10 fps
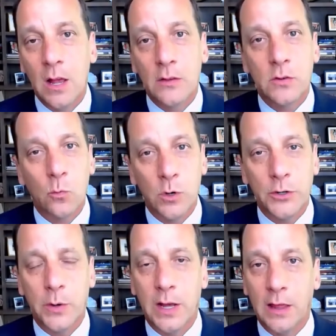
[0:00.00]
So we're
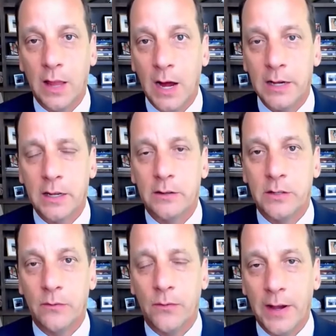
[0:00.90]
doing a lot to
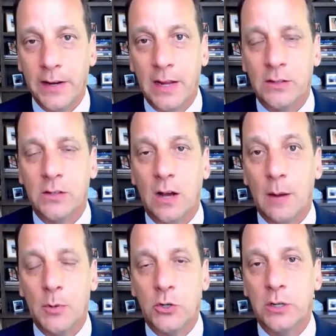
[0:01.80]
finance
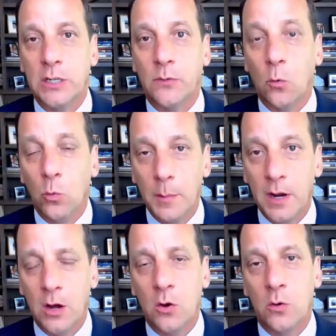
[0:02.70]
opportunities for
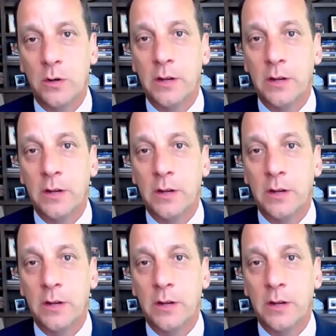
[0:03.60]
women-owned